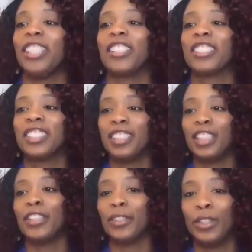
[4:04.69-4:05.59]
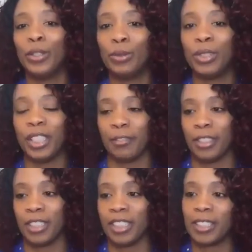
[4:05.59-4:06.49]
There's still huge
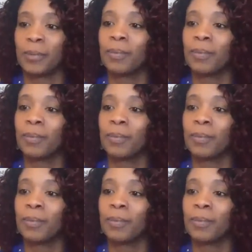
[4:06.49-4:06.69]
differences.